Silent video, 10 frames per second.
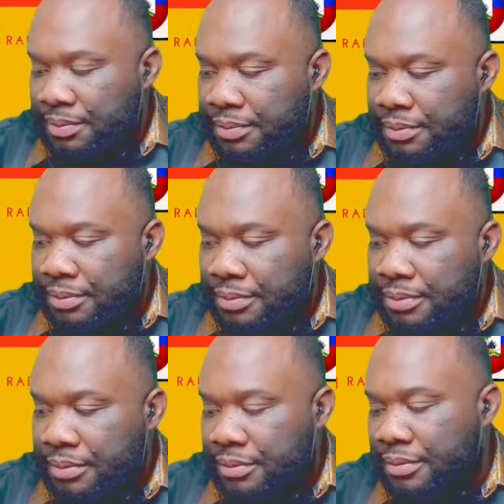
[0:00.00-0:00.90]

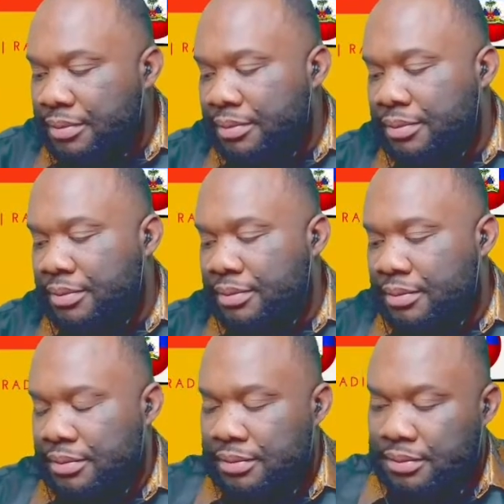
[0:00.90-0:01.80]

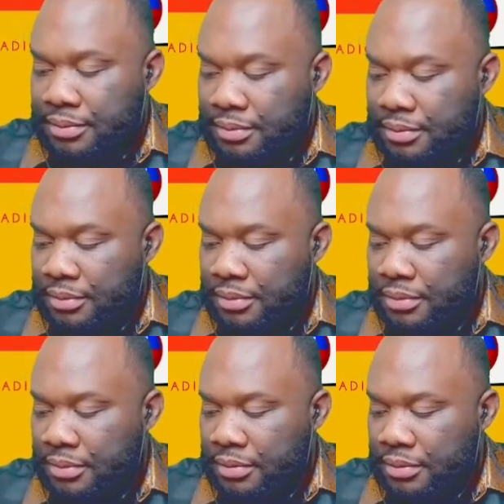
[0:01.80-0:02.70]

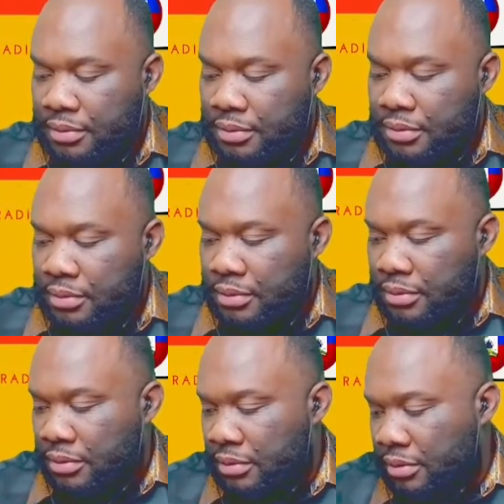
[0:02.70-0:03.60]

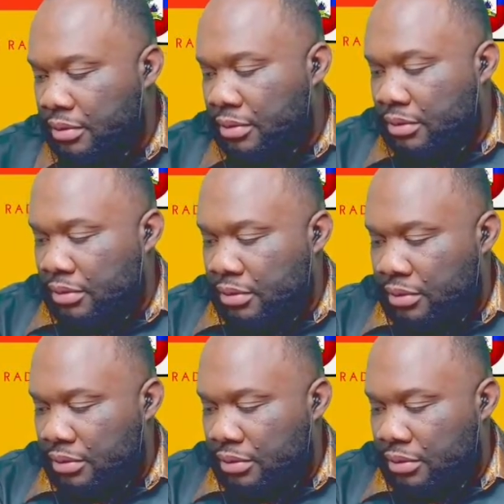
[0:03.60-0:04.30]
(silence)